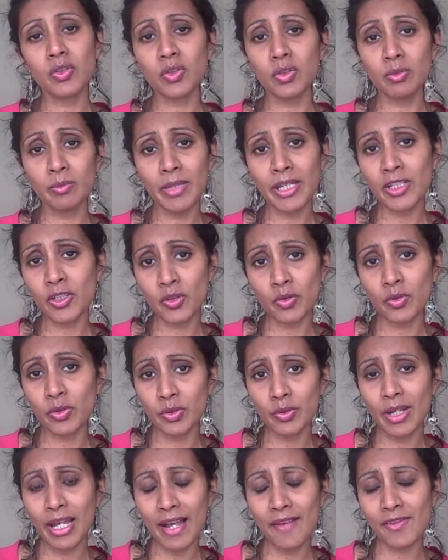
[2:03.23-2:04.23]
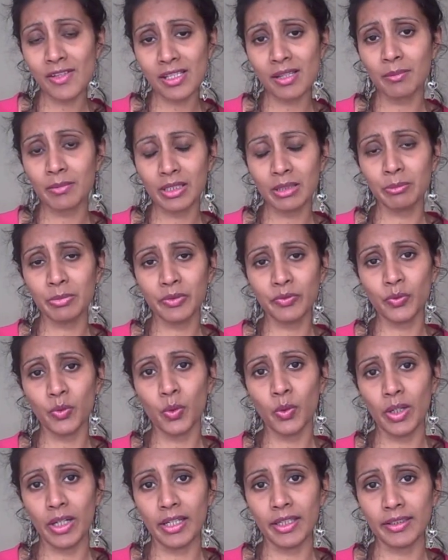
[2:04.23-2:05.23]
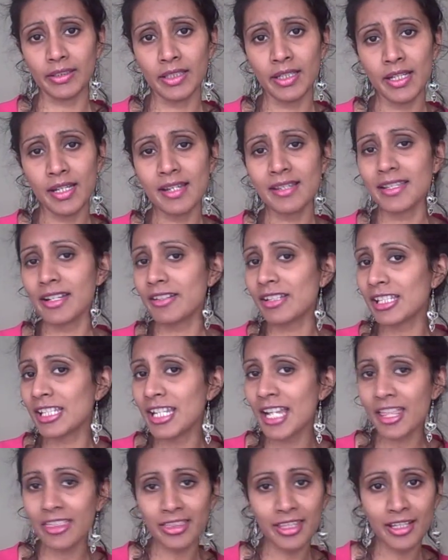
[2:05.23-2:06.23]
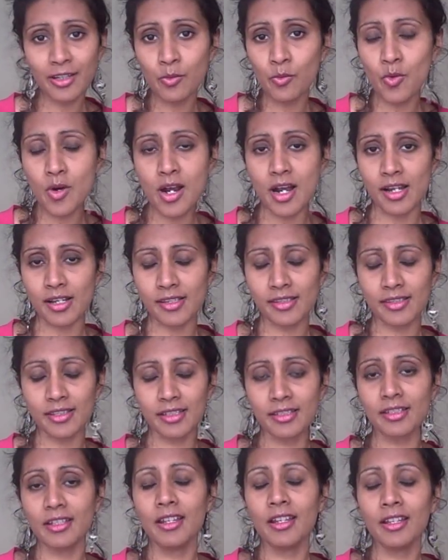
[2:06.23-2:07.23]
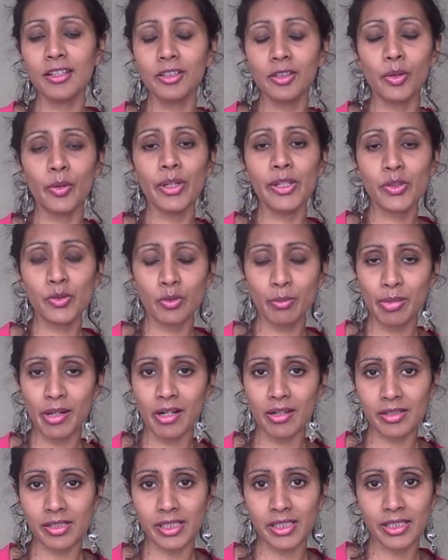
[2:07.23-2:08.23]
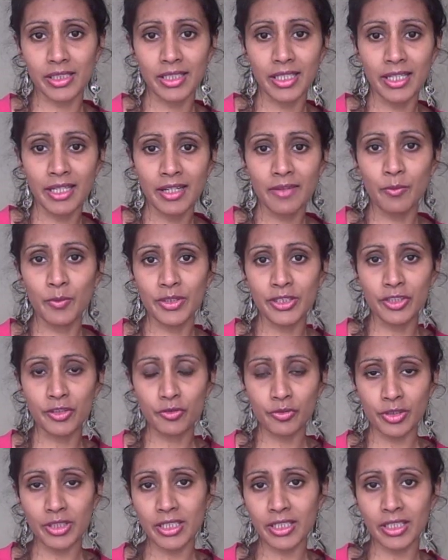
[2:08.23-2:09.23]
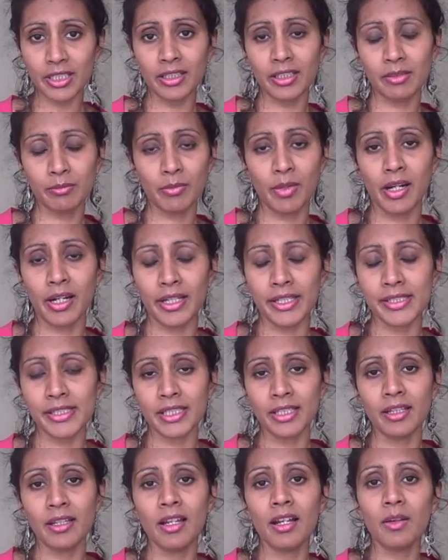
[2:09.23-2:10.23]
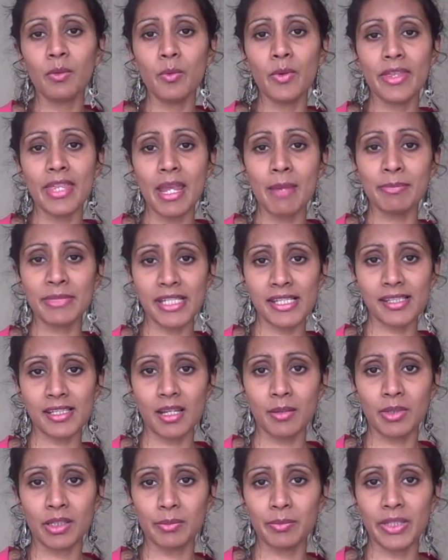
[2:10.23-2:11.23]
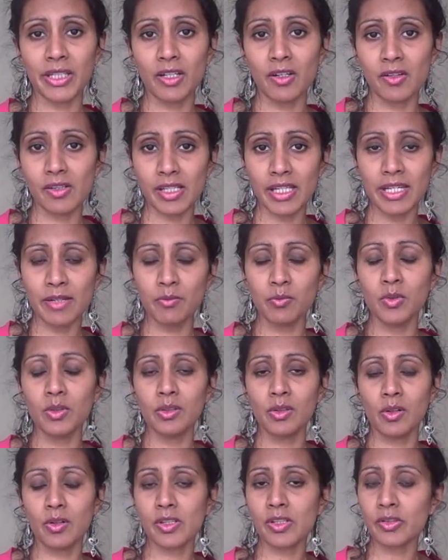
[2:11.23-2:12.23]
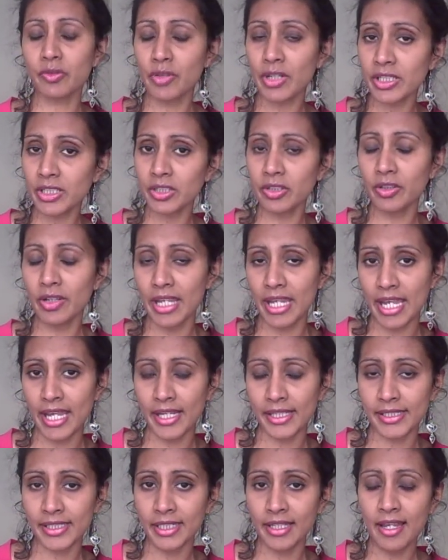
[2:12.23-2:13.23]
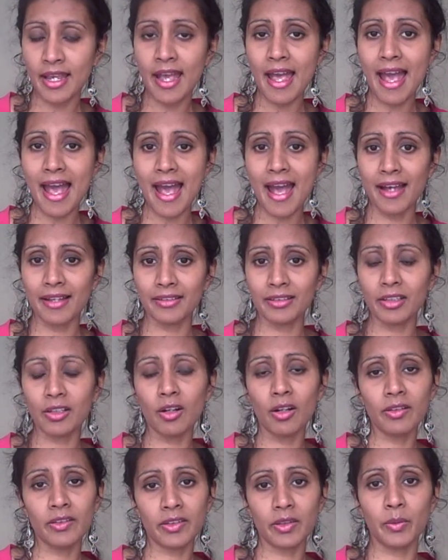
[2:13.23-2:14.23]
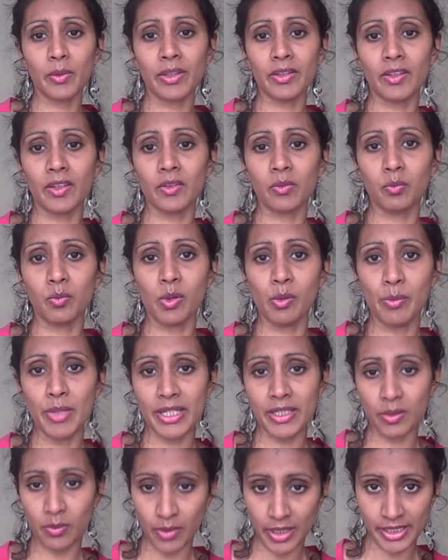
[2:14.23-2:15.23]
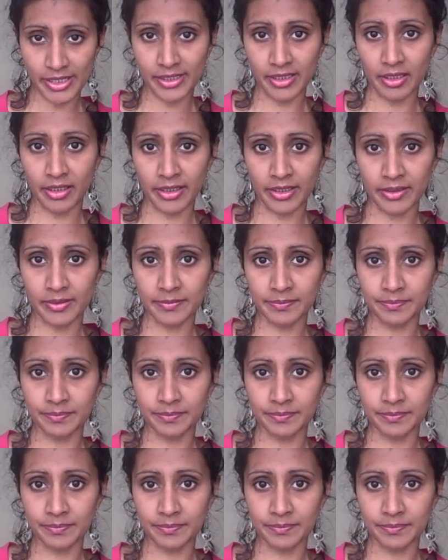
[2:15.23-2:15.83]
do make sure you have something beforehand. There's nothing worse than going to a party with the drinking in mind with empty stomach, because it will go straight to your head and the consequences will be quite dire.